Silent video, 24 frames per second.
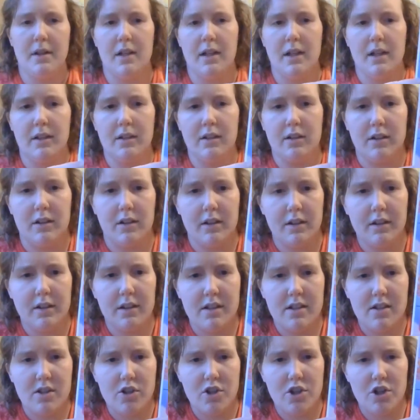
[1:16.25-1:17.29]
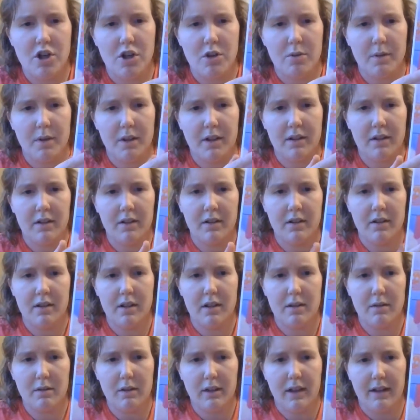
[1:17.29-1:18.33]
And look, this is showing
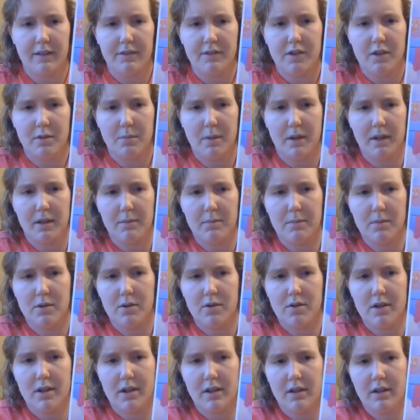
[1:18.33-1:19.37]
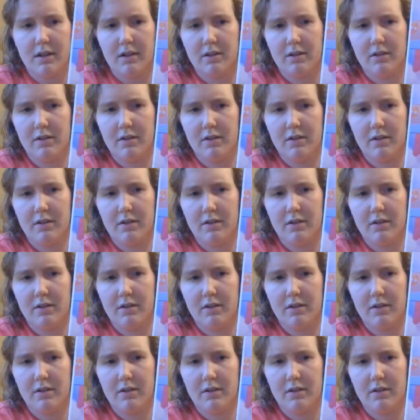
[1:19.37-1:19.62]
he left to make music.